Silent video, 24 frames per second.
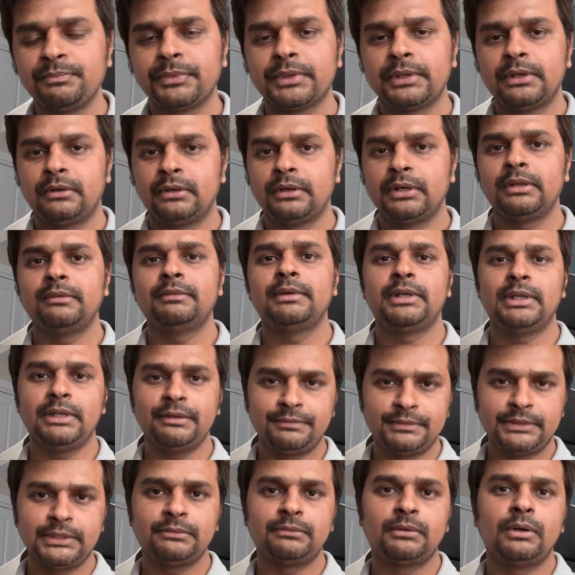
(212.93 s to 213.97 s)
Or even if
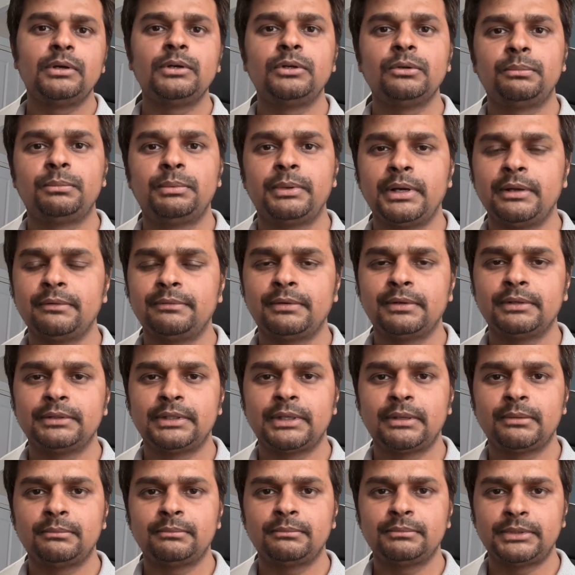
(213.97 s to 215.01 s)
they want to pray for
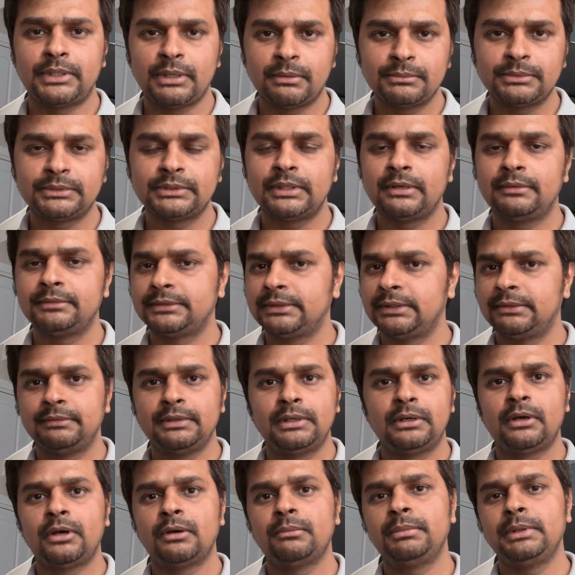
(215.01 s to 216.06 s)
themselves, it will
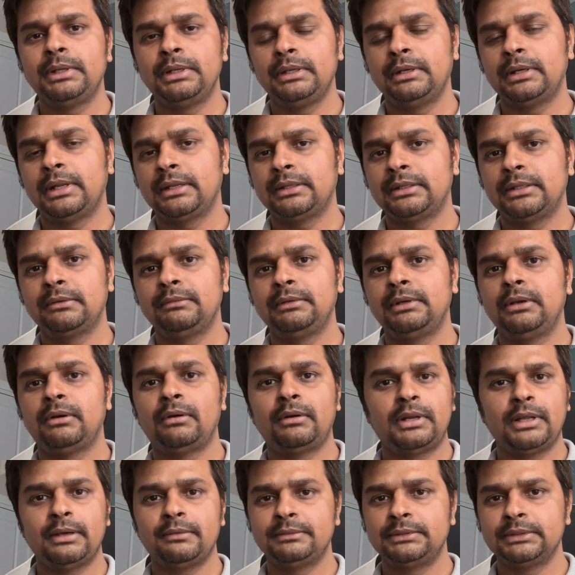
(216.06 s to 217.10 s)
not be like they will not
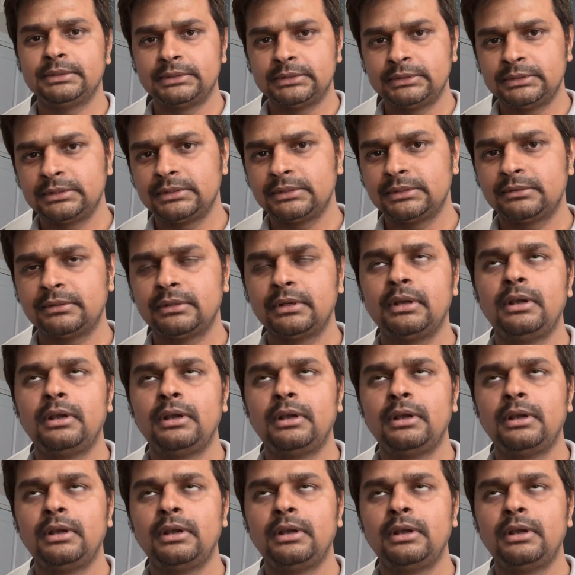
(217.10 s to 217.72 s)
have the urge,